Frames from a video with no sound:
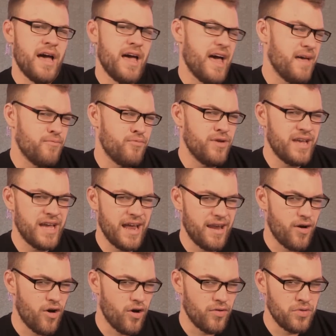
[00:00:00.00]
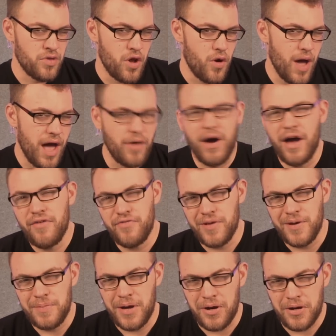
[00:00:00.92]
we kind of all know how I feel
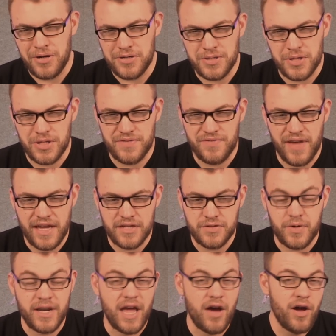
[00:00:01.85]
about Curse Las Vegas right now.